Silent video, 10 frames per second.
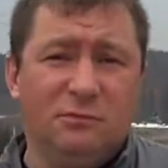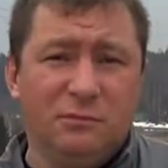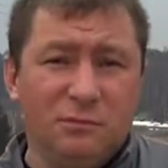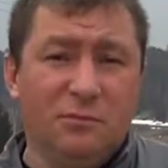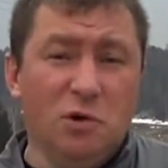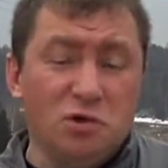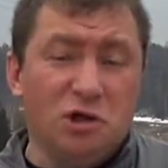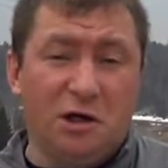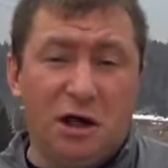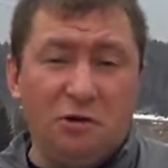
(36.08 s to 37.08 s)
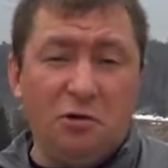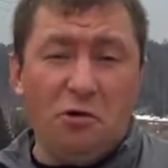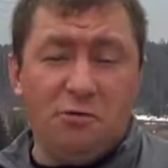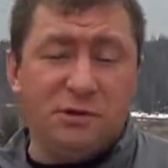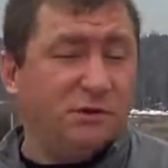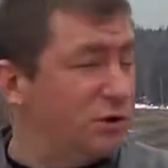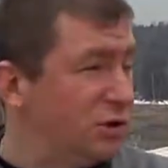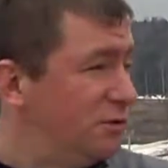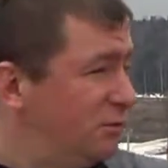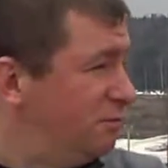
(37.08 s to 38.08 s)
we are already
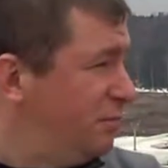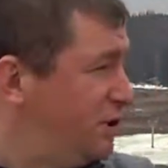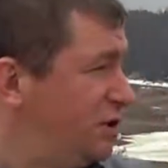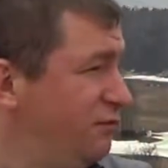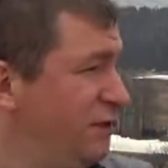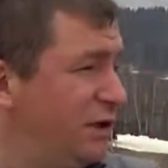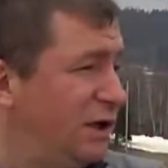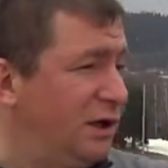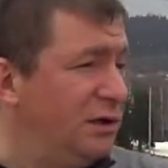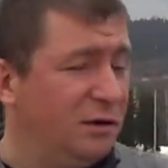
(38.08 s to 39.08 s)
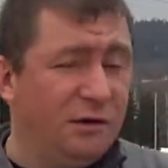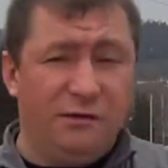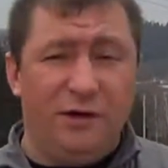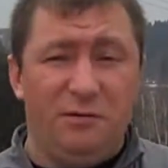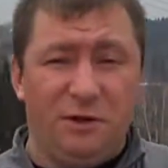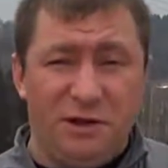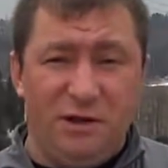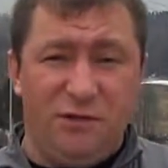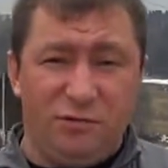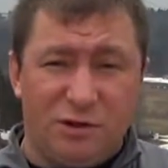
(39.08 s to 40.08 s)
preparing to leave, and it's 9
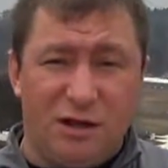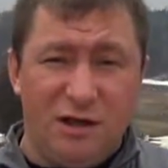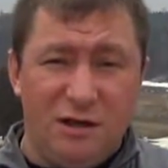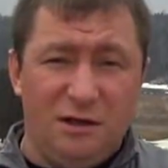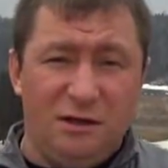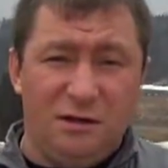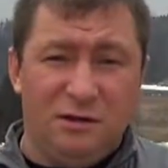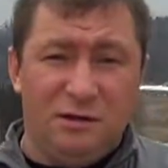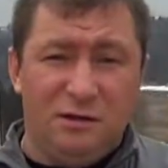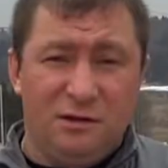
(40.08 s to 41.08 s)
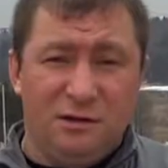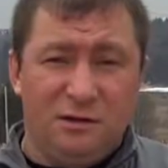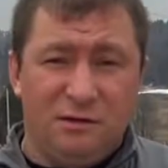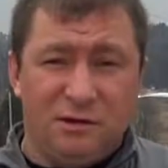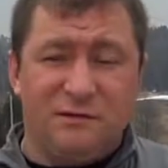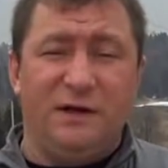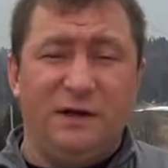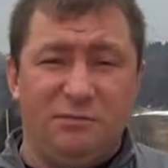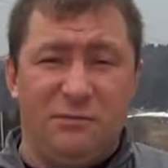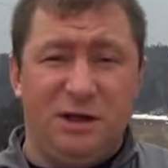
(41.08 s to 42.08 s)
a.m. And uh,
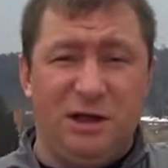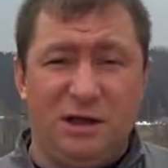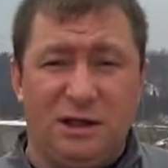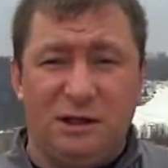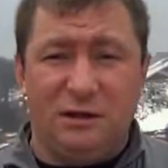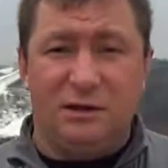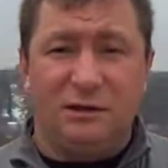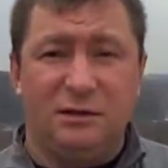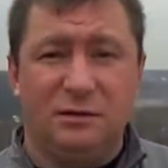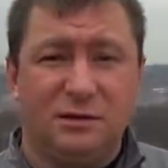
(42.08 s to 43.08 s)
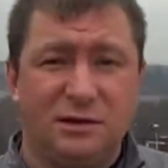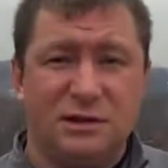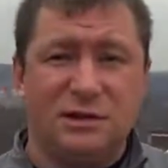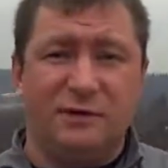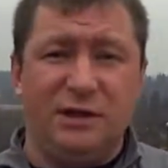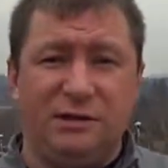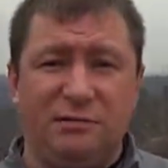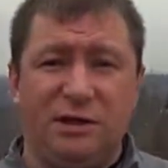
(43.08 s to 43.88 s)
calls me, Gena Yeti,